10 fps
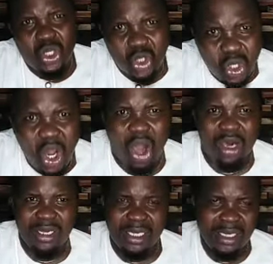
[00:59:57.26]
to God.
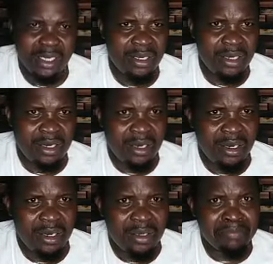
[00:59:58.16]

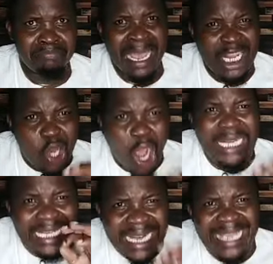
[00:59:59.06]
May
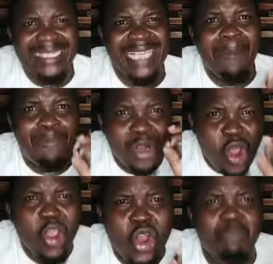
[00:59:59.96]
God raise up
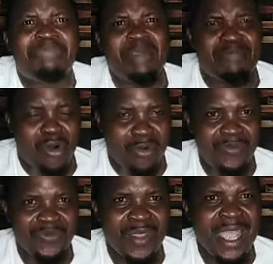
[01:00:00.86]
loyal people
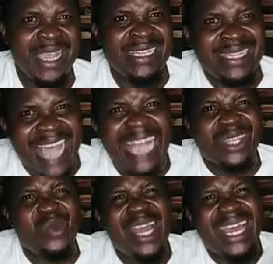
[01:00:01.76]
that
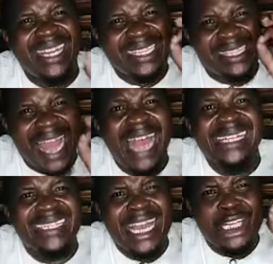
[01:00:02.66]
will understand that